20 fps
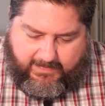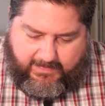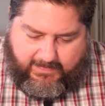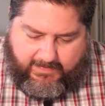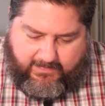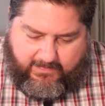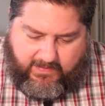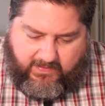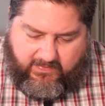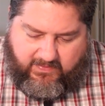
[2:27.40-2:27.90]

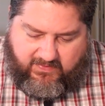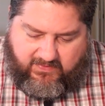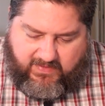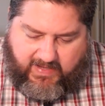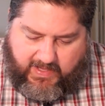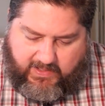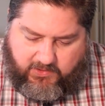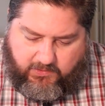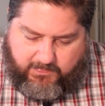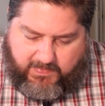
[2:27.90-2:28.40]
Then this
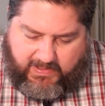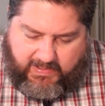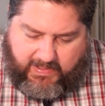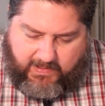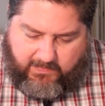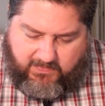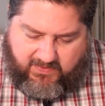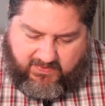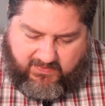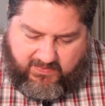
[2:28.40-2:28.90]
Daniel
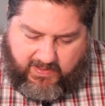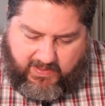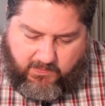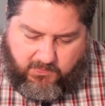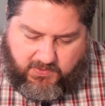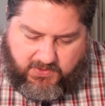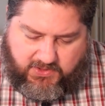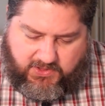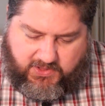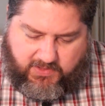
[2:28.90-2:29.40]
became
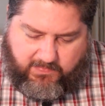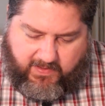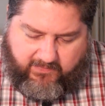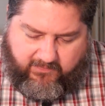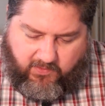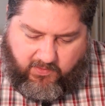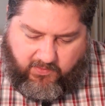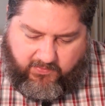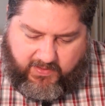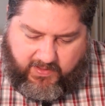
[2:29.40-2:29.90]
distinguished above
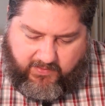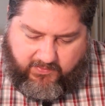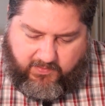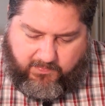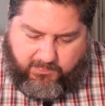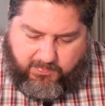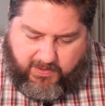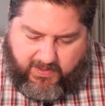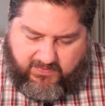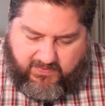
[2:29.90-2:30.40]
all the other
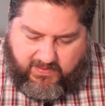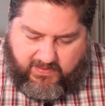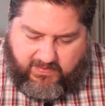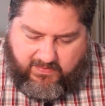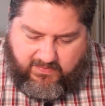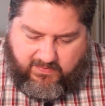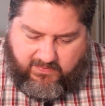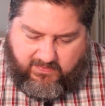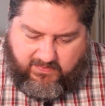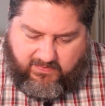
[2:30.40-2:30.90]

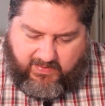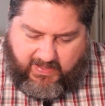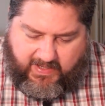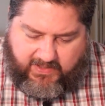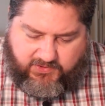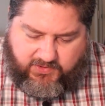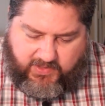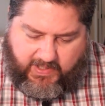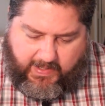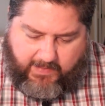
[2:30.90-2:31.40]
presidents and
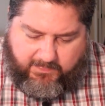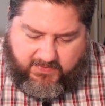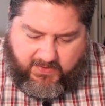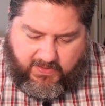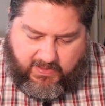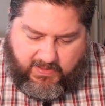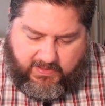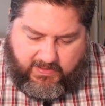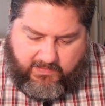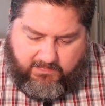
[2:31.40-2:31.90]
satraps,
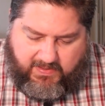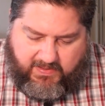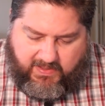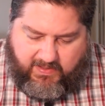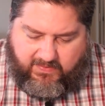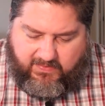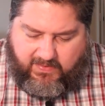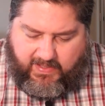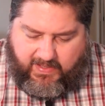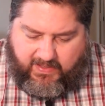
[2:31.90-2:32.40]

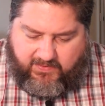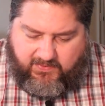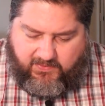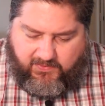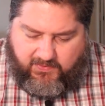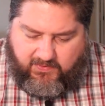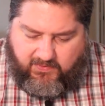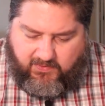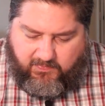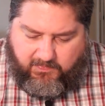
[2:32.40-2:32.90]
because an
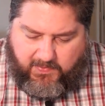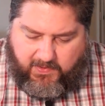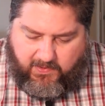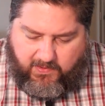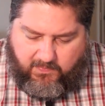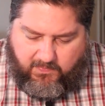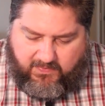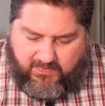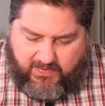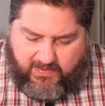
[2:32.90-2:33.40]
excellent
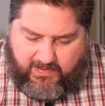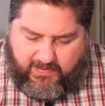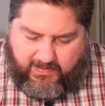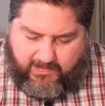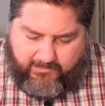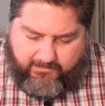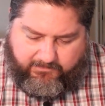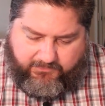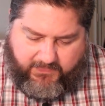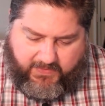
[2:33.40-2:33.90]
spirit was in
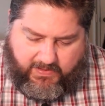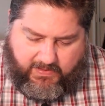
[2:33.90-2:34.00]
him.